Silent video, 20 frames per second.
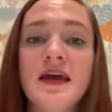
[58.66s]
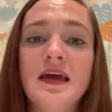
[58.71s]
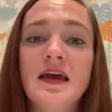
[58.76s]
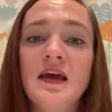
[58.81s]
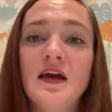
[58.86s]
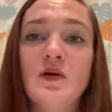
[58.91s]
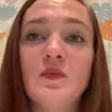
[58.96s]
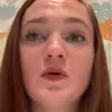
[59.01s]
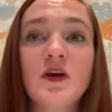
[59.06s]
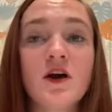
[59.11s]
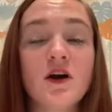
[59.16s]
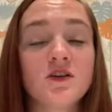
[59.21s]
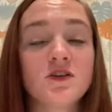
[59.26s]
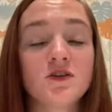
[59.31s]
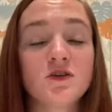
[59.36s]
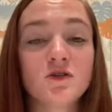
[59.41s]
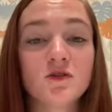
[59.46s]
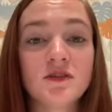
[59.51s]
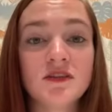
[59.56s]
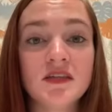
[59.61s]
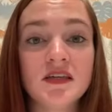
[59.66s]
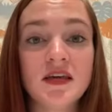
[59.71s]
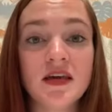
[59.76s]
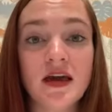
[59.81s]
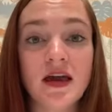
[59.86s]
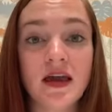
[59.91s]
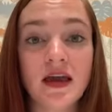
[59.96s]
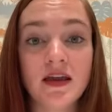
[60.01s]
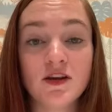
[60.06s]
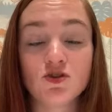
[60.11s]
And we got to go
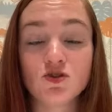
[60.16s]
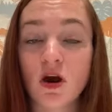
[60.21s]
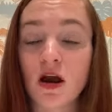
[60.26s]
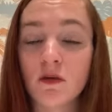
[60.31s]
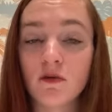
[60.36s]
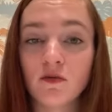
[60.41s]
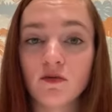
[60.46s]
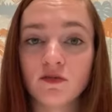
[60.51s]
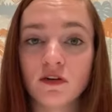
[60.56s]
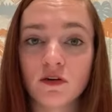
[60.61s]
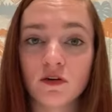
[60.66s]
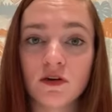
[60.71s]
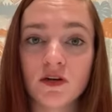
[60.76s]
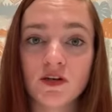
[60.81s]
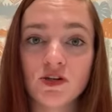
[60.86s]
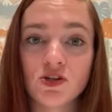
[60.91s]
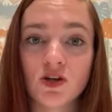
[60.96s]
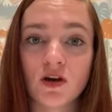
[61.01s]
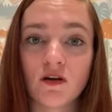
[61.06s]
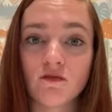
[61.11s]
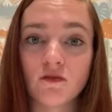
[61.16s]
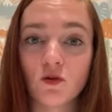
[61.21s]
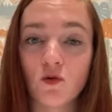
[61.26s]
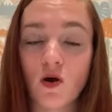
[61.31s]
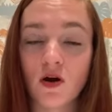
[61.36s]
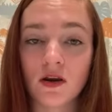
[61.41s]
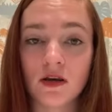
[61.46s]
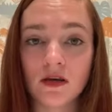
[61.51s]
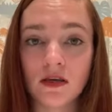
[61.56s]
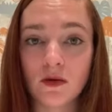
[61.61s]
see a tribal village of the
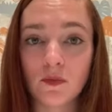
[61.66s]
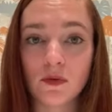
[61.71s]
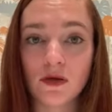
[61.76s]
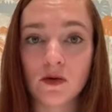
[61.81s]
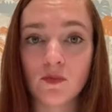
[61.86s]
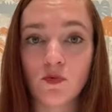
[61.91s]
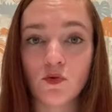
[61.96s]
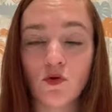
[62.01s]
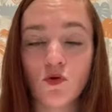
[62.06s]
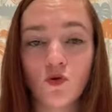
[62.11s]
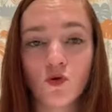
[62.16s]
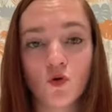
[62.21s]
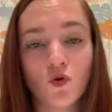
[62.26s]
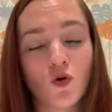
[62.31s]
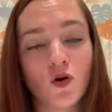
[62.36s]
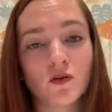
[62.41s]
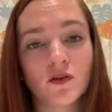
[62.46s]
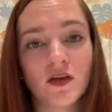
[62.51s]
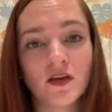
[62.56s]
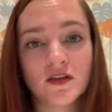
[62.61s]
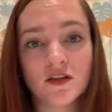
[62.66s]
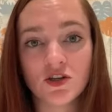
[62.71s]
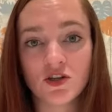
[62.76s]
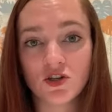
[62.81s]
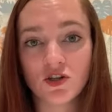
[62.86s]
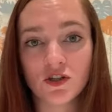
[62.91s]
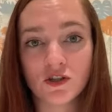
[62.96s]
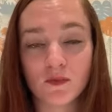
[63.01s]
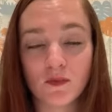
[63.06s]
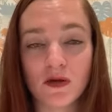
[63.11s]
Guarani people who are the
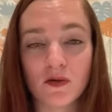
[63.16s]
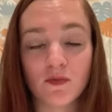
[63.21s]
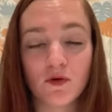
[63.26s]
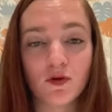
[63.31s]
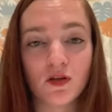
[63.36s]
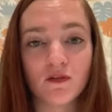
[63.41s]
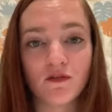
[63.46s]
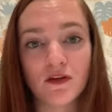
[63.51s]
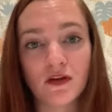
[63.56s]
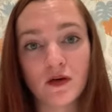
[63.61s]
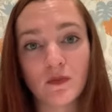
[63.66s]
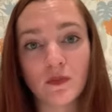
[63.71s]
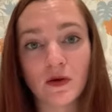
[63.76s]
indigenous people living in